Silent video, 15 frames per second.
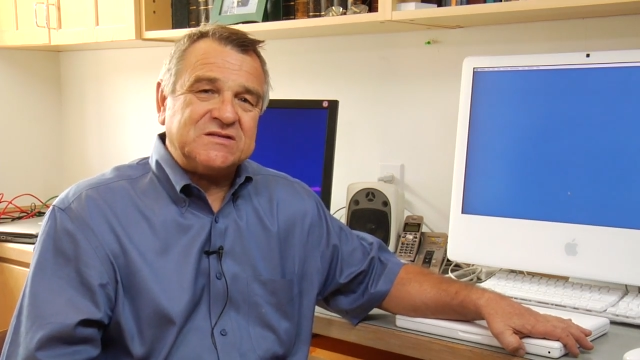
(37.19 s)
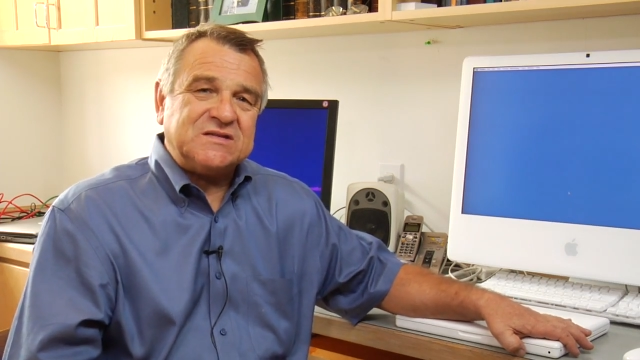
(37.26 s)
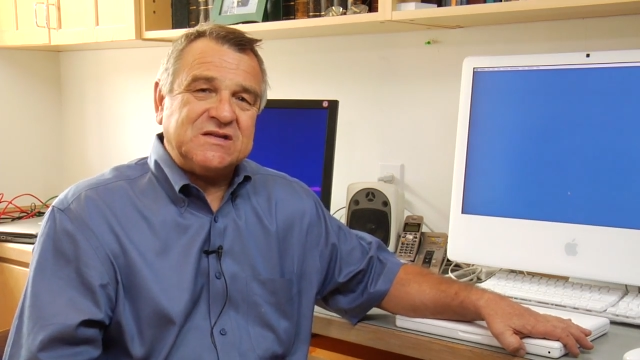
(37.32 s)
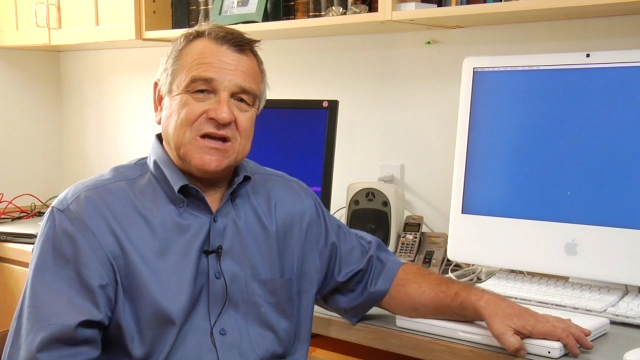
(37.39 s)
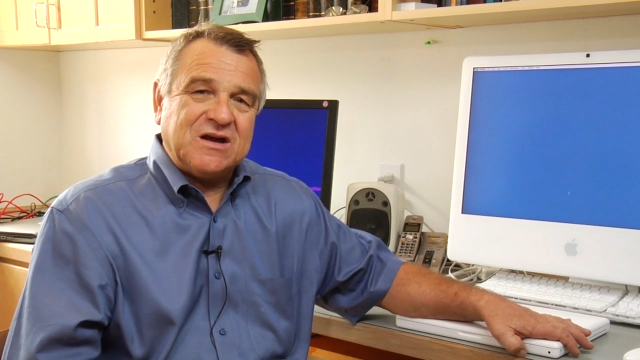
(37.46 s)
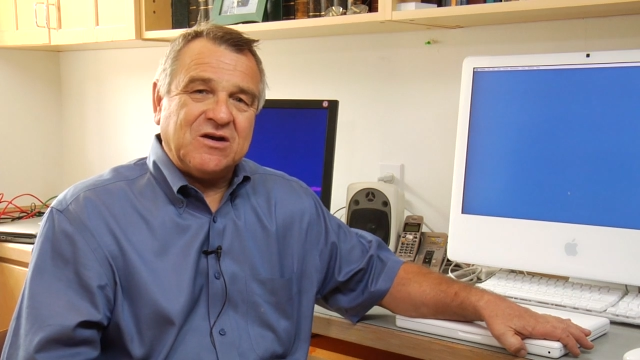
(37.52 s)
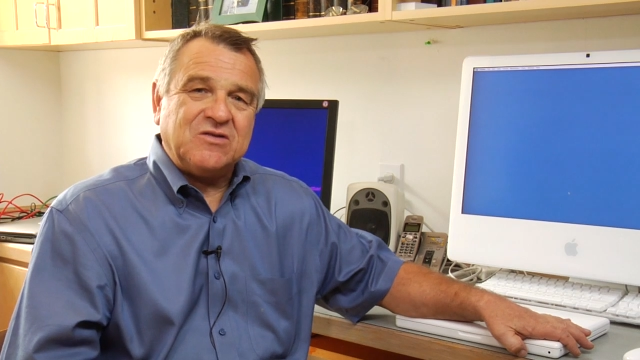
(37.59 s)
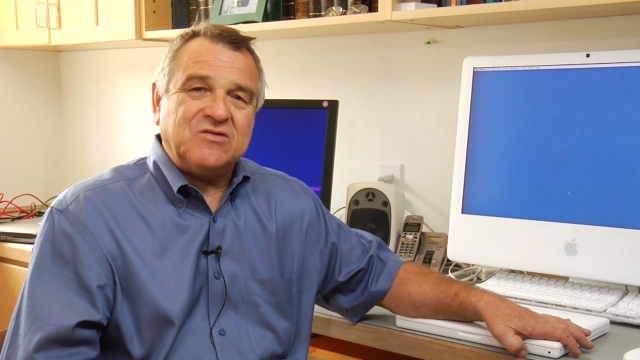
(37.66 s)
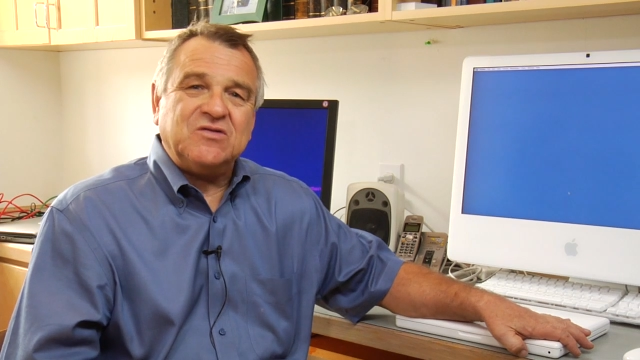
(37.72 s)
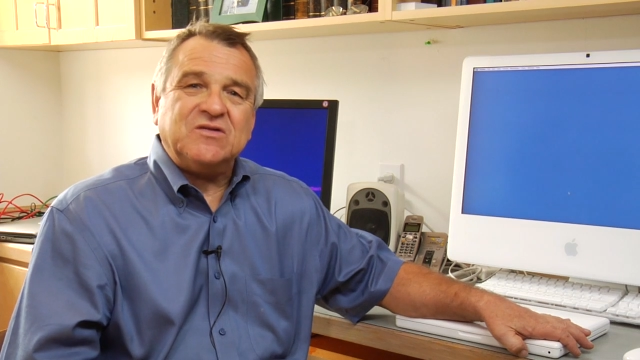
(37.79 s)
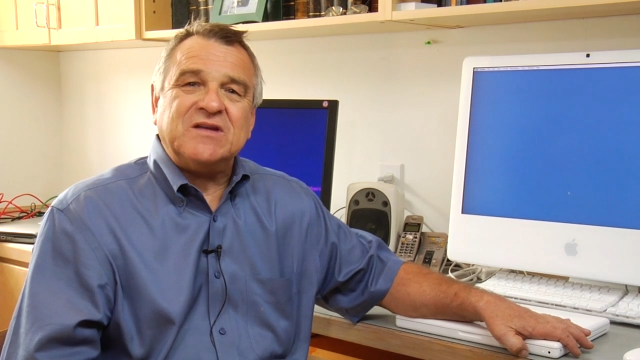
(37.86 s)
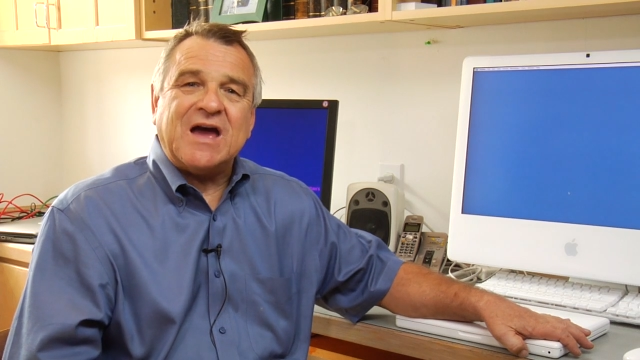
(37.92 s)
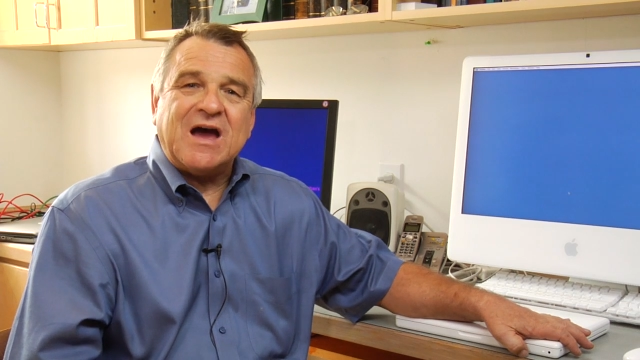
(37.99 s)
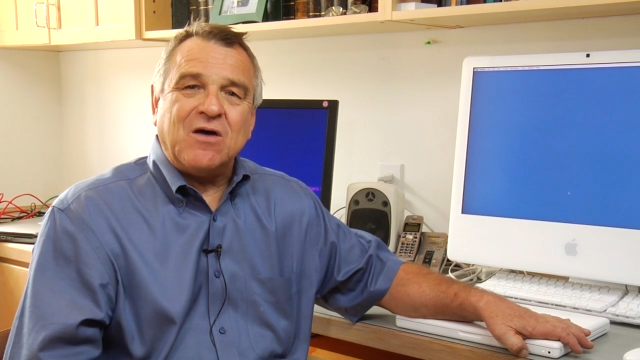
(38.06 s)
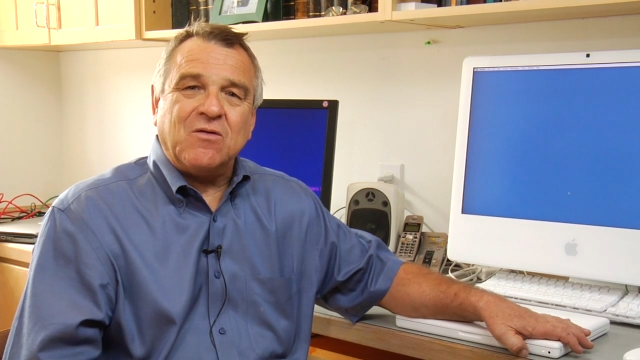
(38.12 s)
the air to
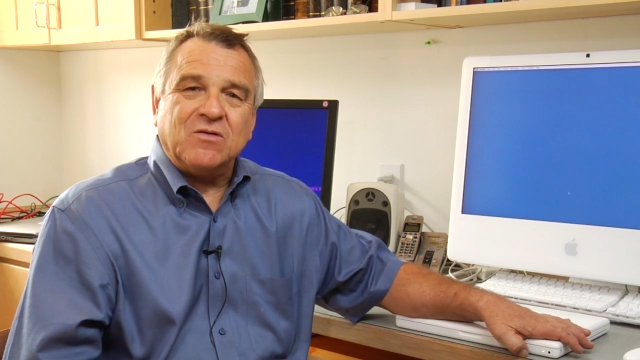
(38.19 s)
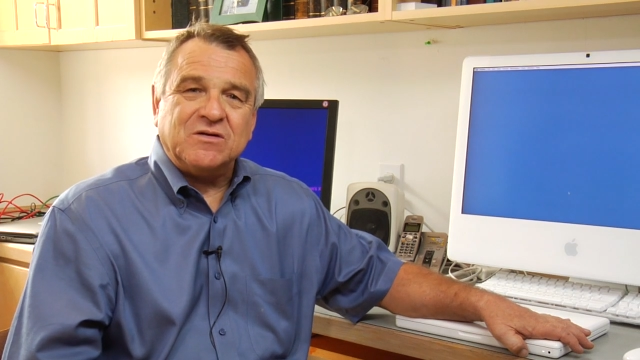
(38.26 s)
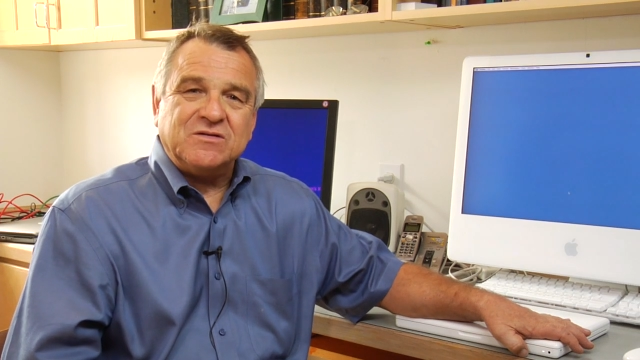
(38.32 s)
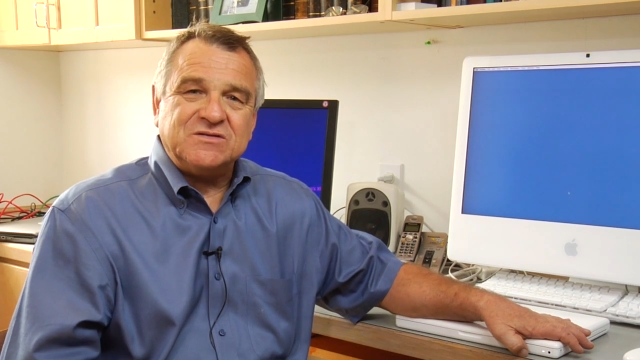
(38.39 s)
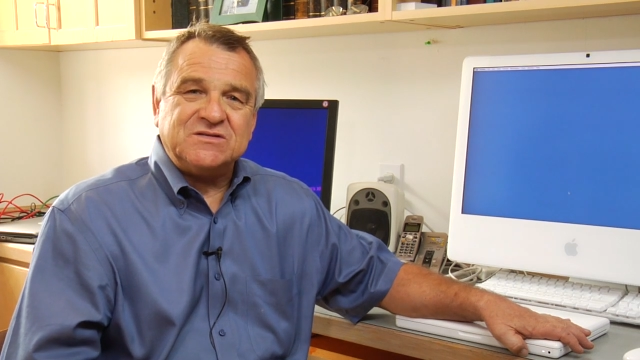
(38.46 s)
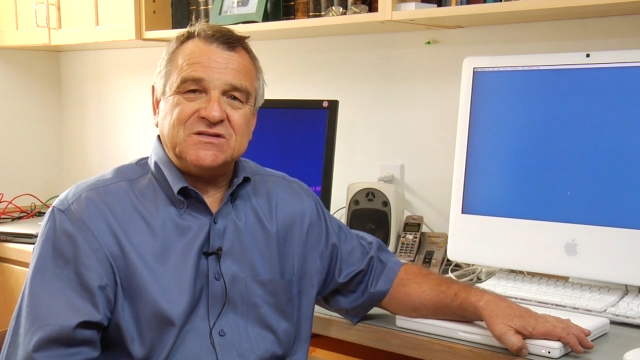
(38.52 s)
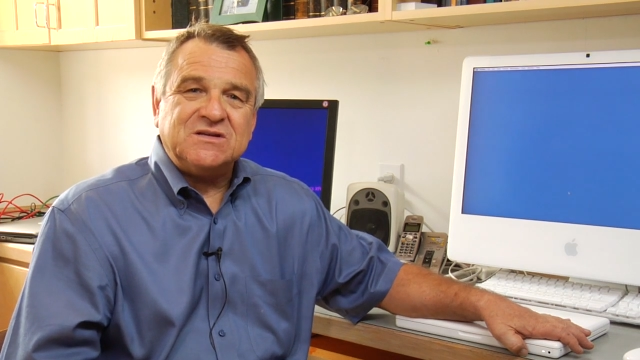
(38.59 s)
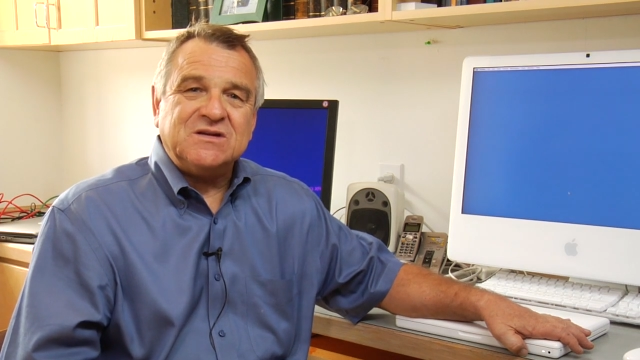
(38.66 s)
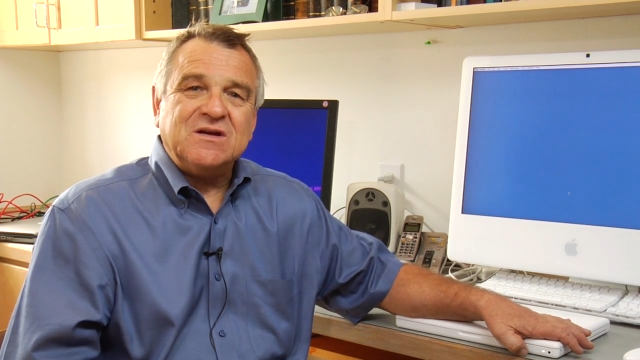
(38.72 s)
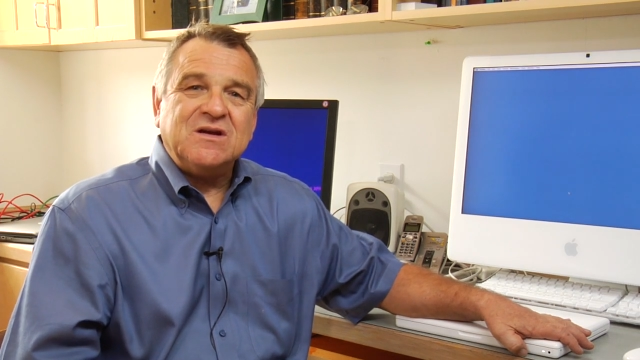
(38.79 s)
towers,